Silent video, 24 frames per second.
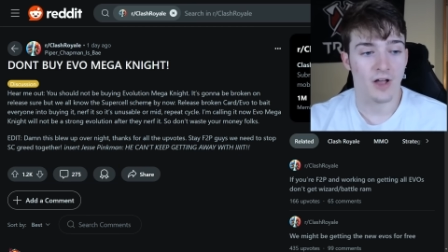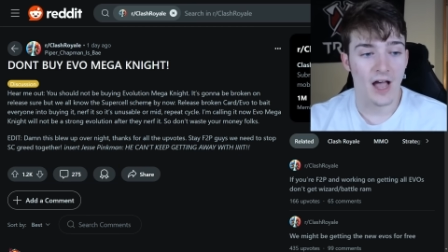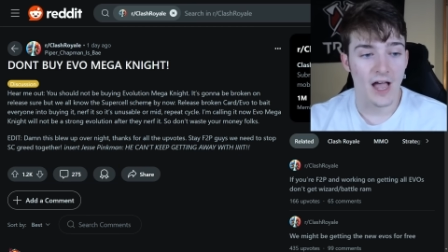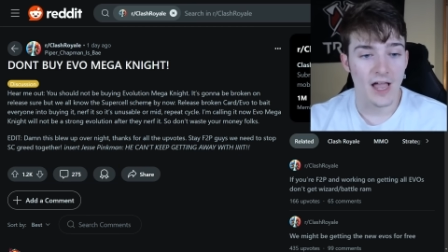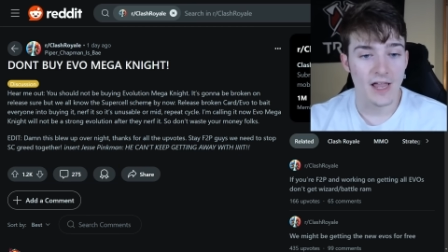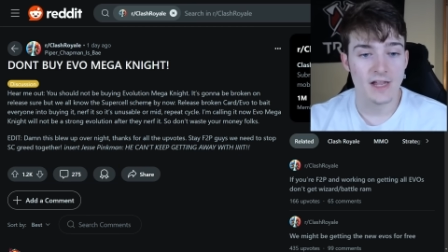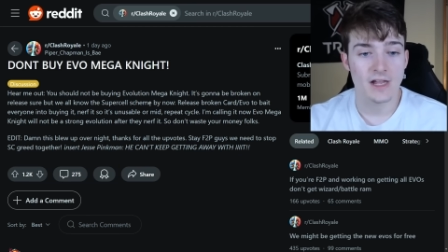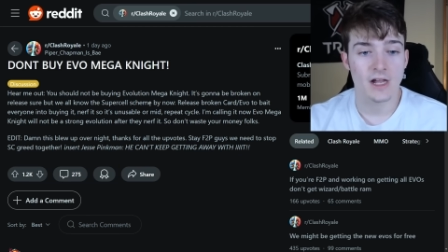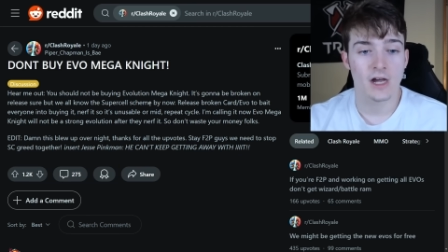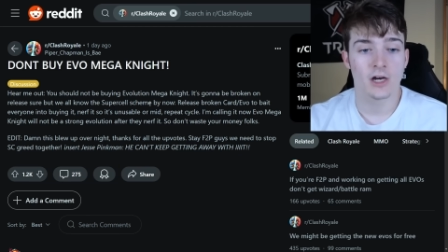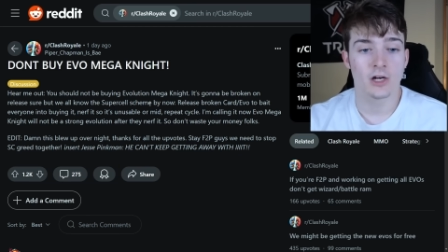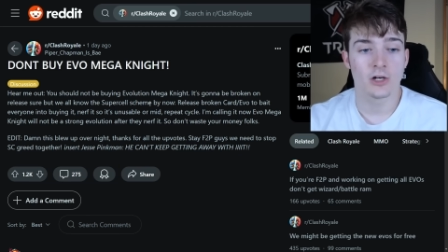
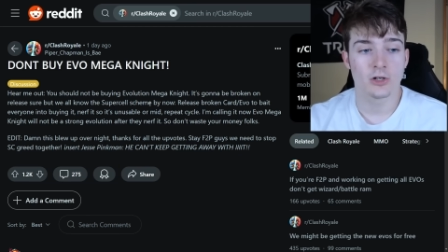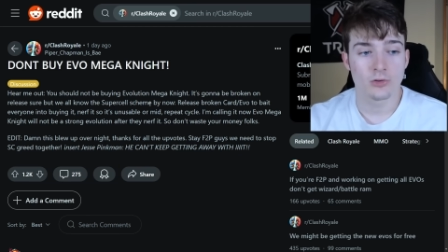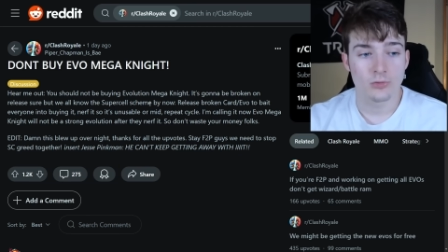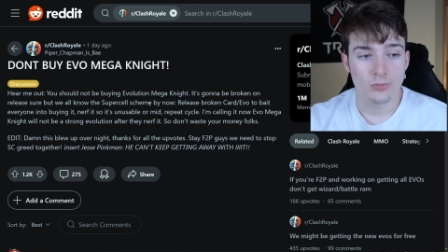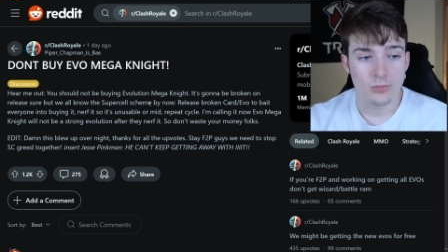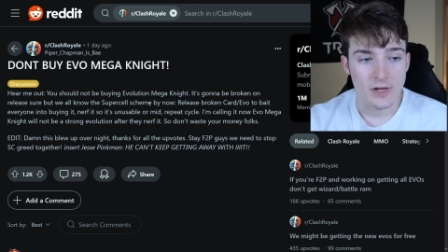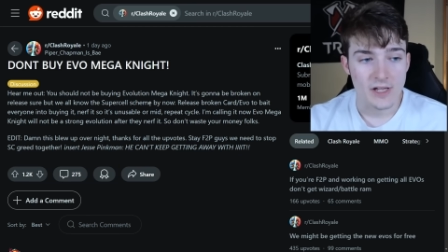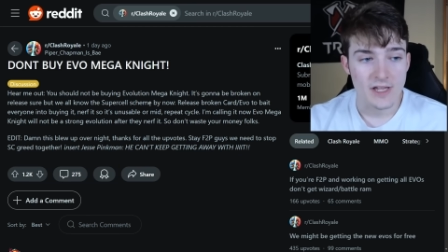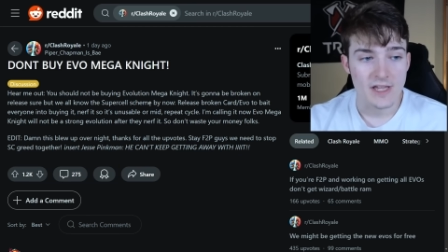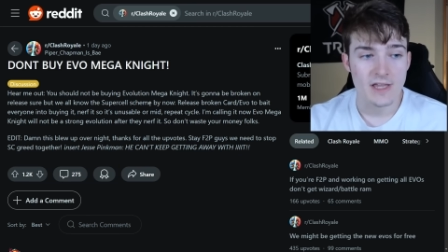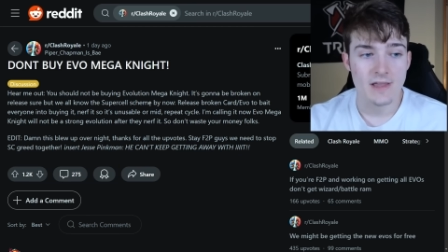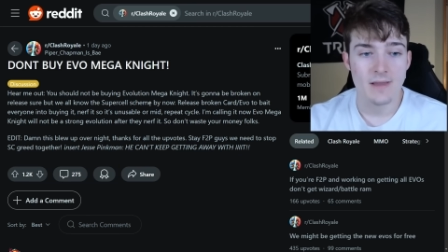I
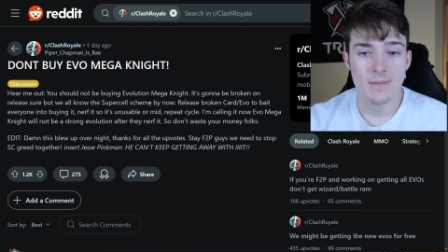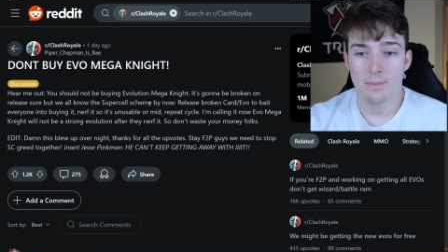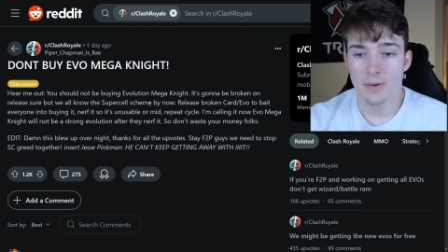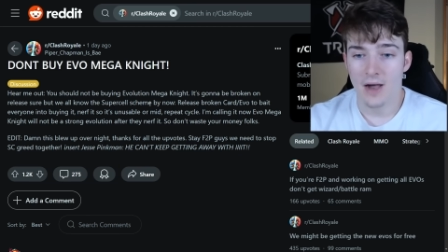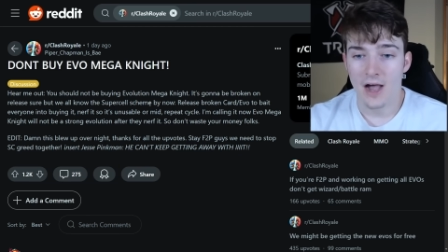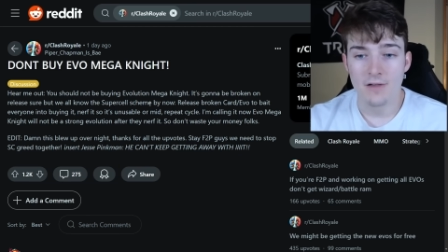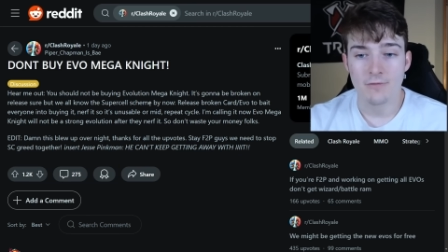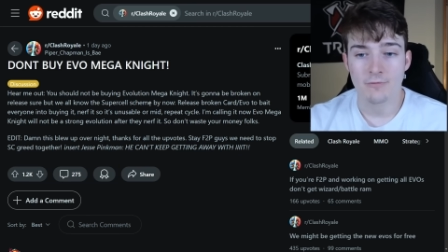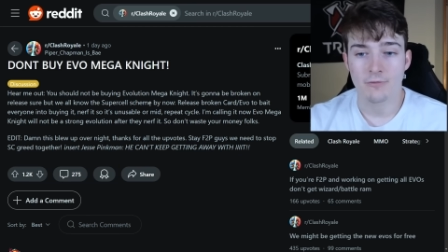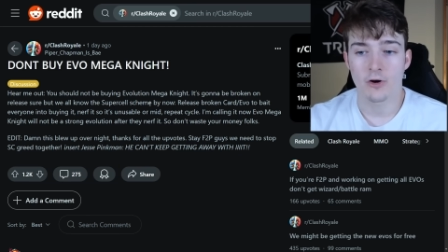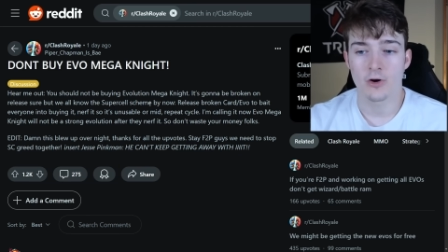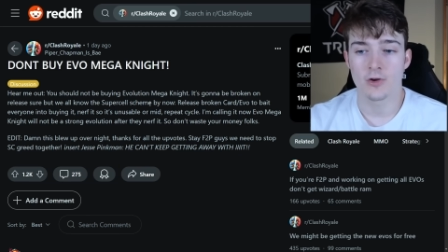agree
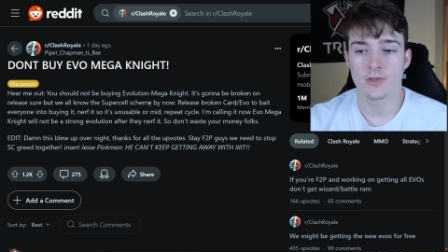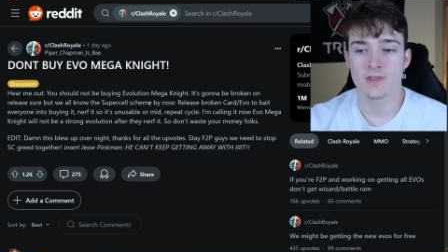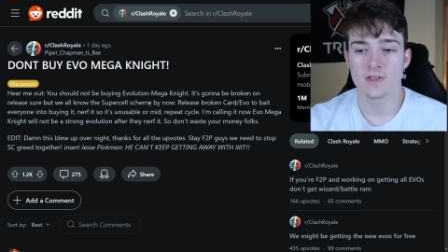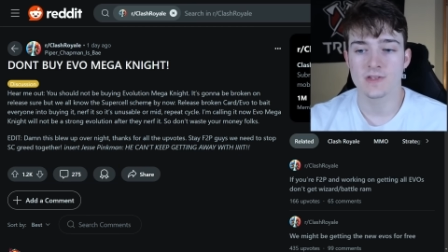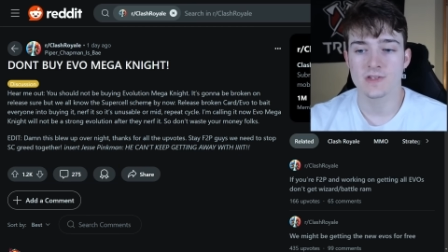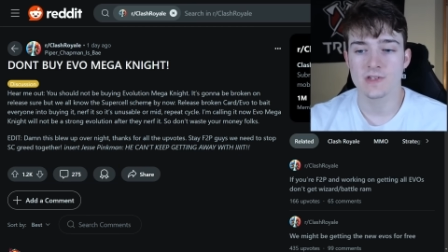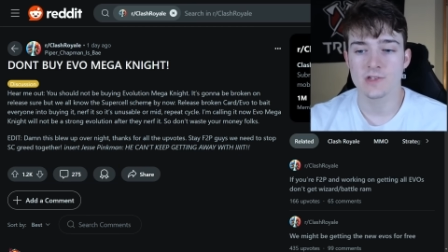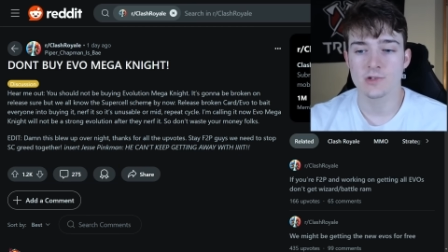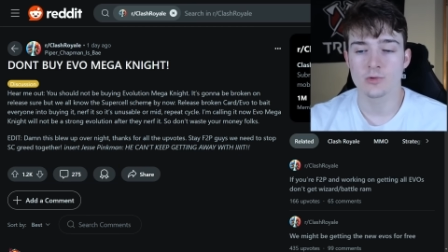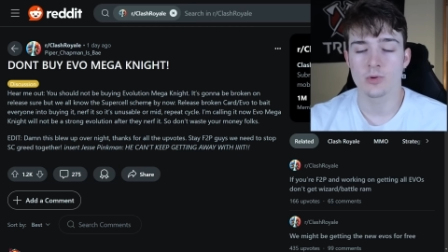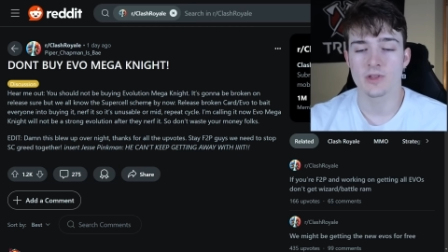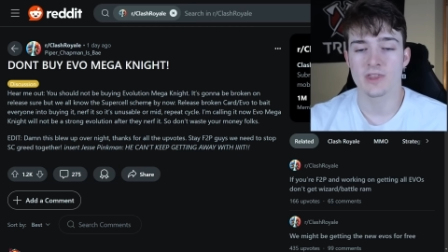by far.
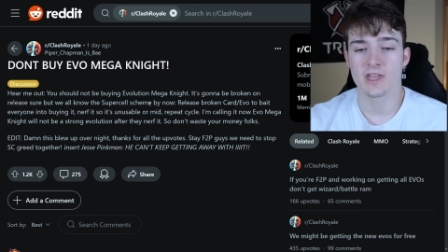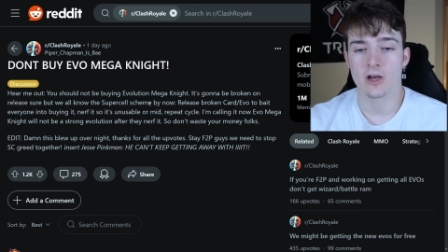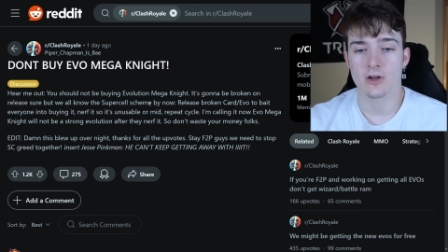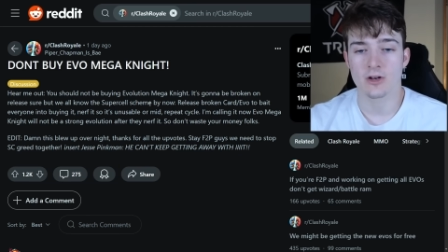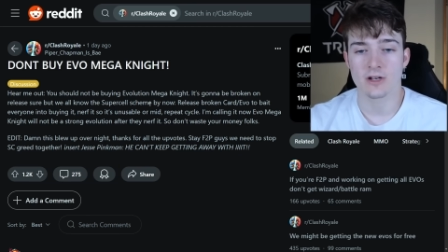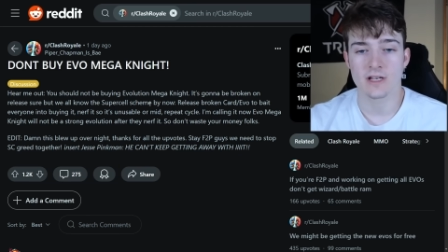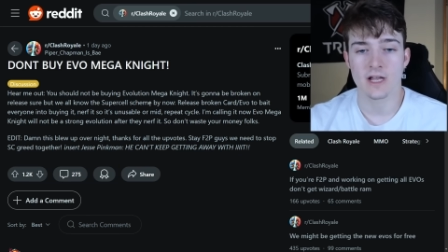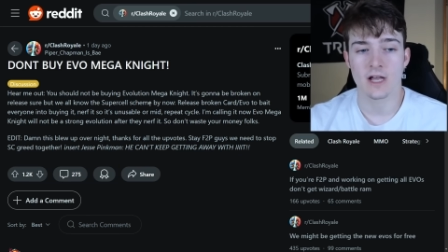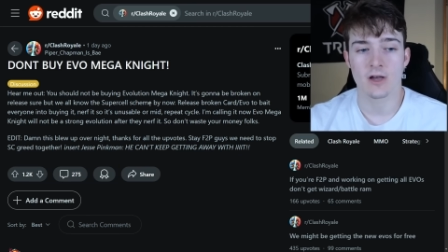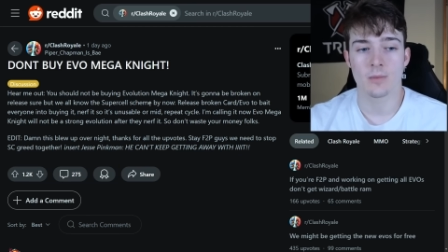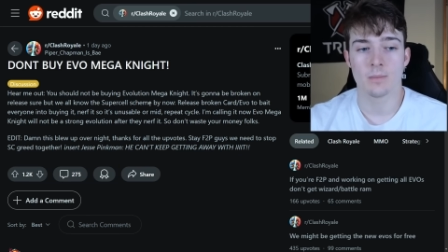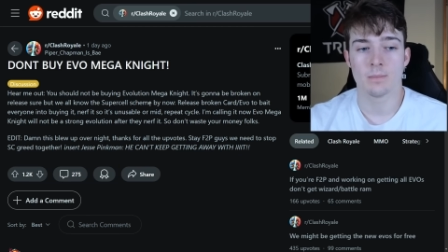This is without
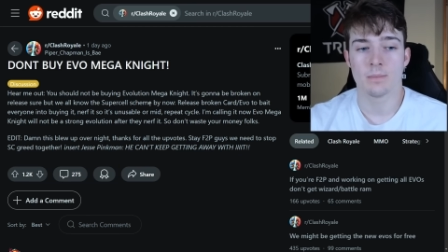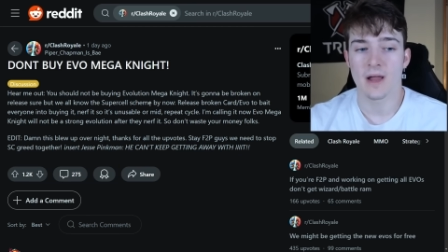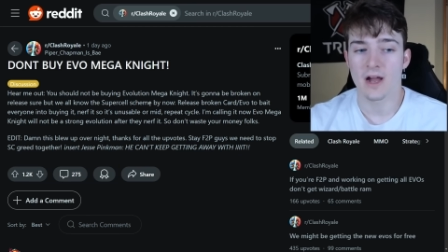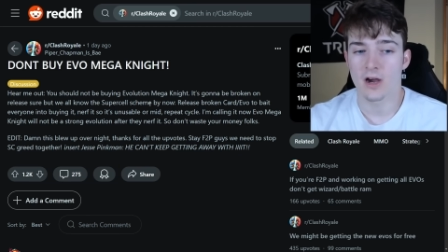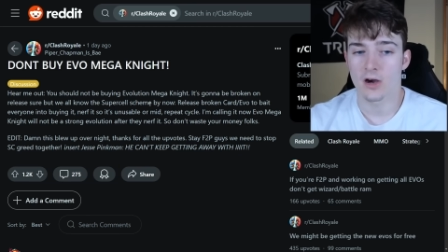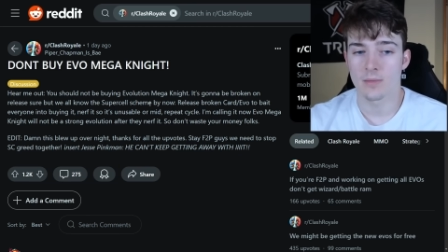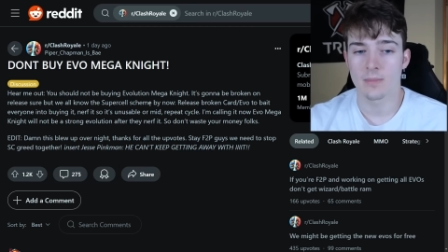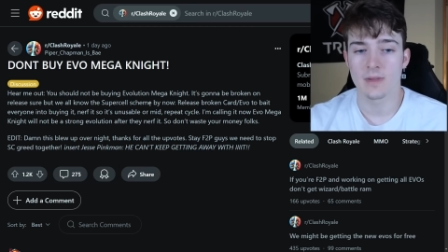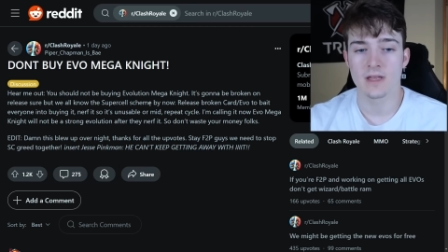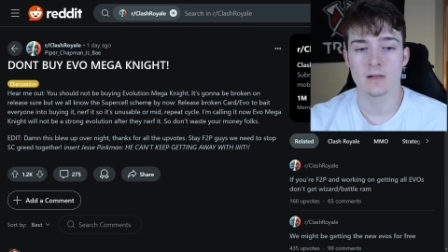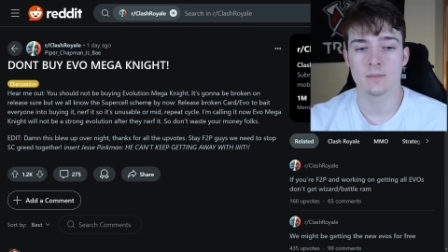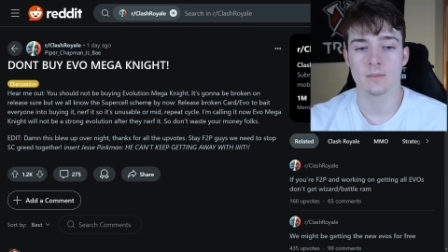a doubt,
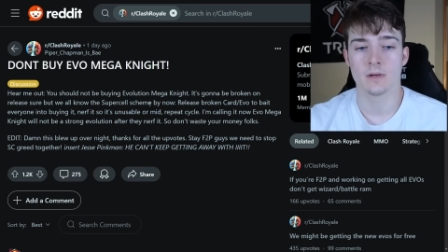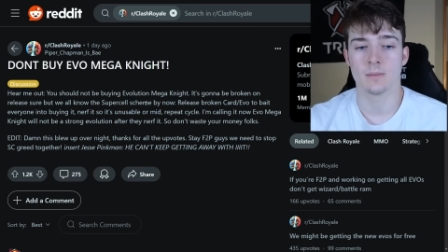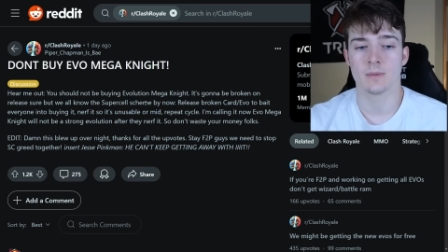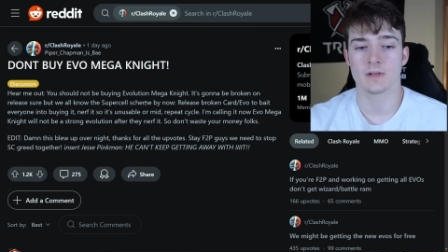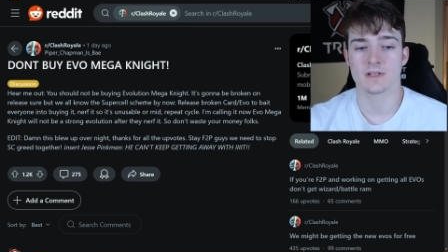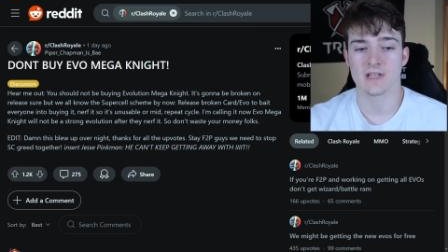bare minimum,